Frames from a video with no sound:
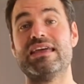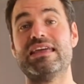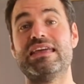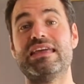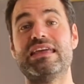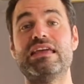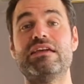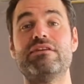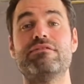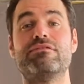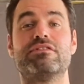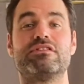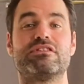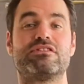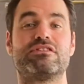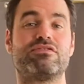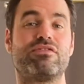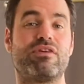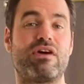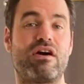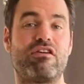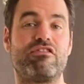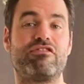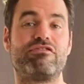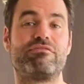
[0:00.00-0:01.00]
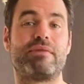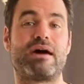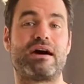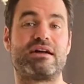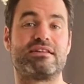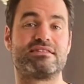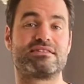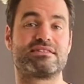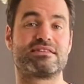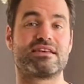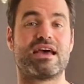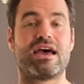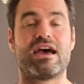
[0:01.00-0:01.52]
even 12
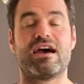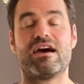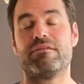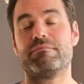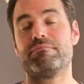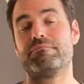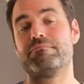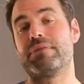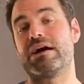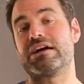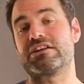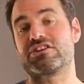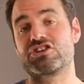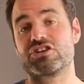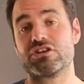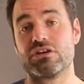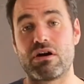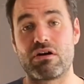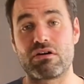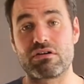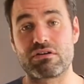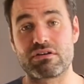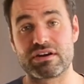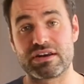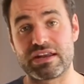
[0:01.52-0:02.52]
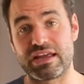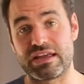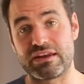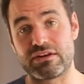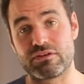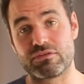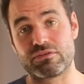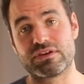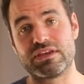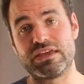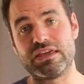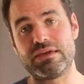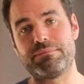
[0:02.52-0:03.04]
months, much longer they
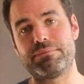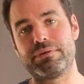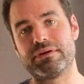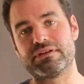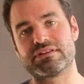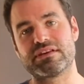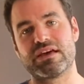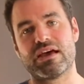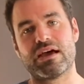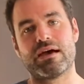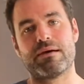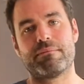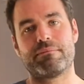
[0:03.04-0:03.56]
don't keep it.